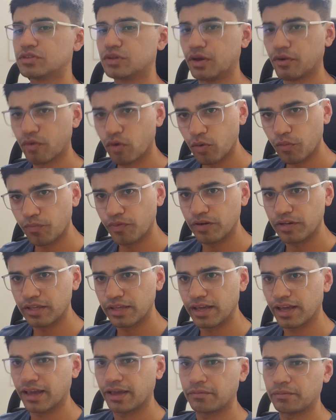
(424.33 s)
Now,
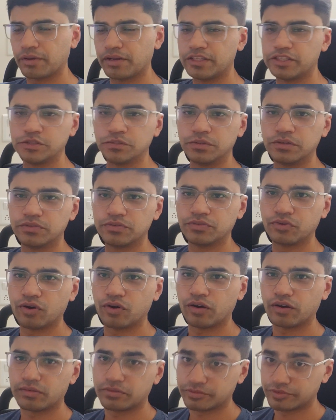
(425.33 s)
hopefully I am eligible
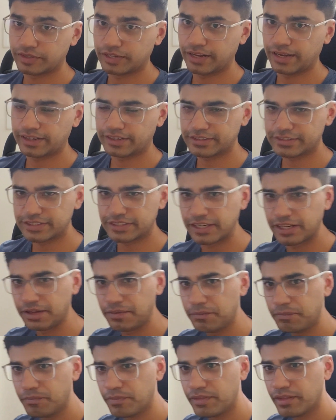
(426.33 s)
for free
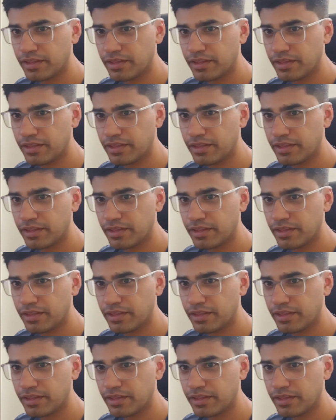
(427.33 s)
electricity.